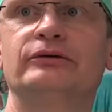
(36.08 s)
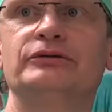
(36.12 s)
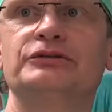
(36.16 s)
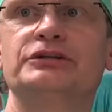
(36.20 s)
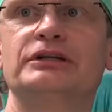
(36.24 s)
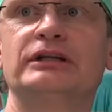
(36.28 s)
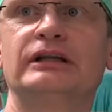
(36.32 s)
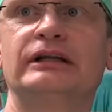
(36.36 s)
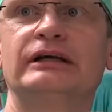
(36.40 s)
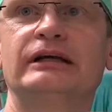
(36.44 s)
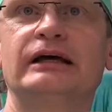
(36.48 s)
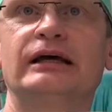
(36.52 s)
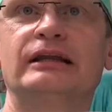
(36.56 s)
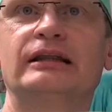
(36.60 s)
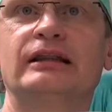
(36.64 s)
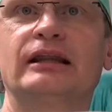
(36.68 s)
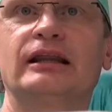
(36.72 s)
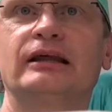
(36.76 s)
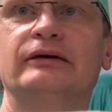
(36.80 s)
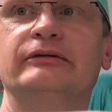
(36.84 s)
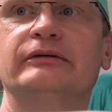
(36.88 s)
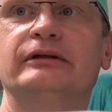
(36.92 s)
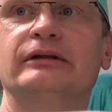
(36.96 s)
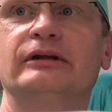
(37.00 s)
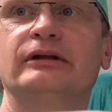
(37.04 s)
fibers,
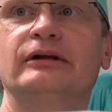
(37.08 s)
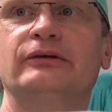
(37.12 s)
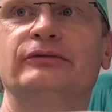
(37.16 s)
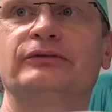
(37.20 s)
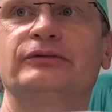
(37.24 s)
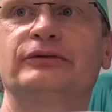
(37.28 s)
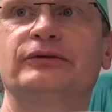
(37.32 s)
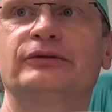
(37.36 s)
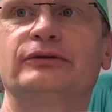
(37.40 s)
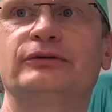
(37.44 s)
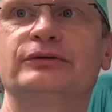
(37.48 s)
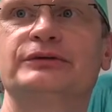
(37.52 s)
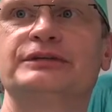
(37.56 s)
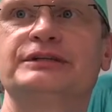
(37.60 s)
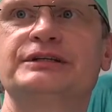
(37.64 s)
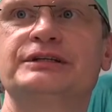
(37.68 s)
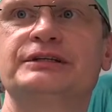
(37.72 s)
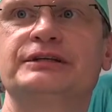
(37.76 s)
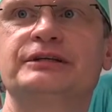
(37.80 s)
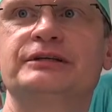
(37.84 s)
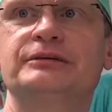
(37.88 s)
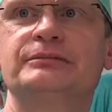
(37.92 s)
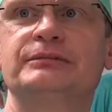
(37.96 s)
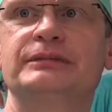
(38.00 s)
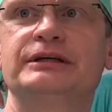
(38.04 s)
but you
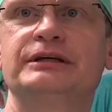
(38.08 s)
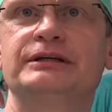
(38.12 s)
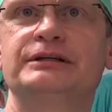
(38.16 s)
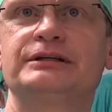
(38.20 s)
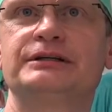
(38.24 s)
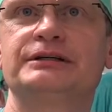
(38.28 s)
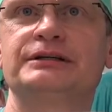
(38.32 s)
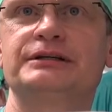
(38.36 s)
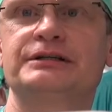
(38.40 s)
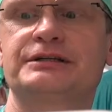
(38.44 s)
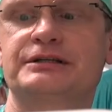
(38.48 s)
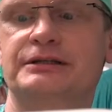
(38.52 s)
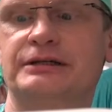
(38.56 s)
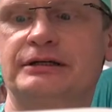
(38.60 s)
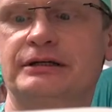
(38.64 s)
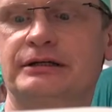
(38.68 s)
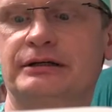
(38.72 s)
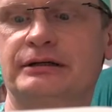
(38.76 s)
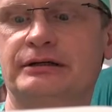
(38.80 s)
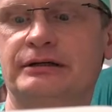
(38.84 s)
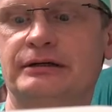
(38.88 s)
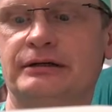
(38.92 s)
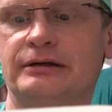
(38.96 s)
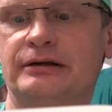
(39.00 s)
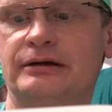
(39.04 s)
can see also
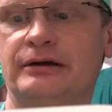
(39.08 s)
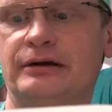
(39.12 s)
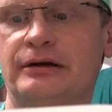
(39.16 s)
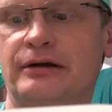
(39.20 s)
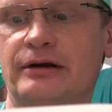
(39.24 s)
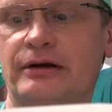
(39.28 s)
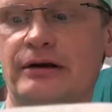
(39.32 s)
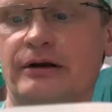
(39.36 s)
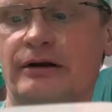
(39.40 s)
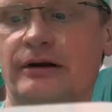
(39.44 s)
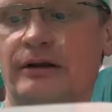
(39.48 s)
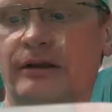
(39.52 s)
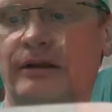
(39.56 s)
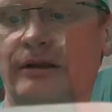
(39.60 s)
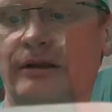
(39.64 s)
here treatment